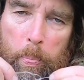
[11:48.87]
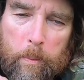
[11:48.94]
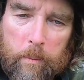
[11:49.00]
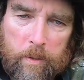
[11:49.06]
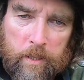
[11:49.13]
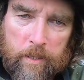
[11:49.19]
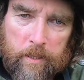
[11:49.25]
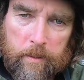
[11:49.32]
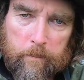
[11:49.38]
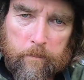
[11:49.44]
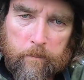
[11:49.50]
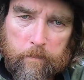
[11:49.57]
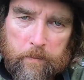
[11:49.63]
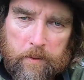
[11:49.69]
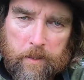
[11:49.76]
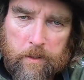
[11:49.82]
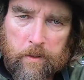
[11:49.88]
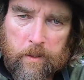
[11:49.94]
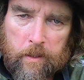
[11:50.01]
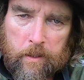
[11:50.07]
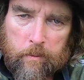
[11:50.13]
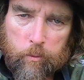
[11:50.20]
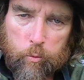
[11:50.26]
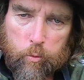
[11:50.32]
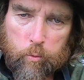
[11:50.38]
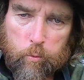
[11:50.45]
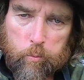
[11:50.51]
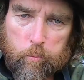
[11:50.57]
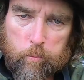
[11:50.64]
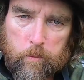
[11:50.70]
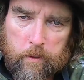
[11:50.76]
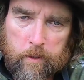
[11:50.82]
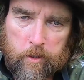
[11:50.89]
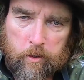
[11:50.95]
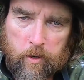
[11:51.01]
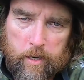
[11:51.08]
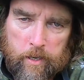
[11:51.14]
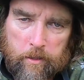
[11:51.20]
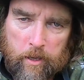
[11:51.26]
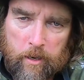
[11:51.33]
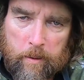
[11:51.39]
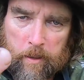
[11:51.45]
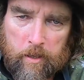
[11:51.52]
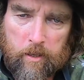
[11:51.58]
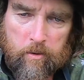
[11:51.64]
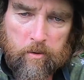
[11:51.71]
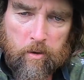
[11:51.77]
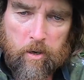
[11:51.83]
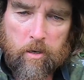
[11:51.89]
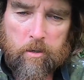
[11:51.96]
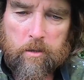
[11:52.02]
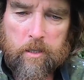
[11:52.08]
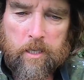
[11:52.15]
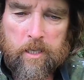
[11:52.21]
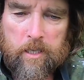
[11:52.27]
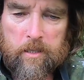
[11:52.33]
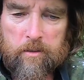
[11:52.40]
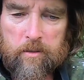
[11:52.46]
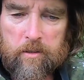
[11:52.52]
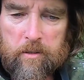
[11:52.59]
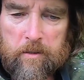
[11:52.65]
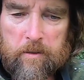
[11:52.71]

Pick it, and the great thing about this knot is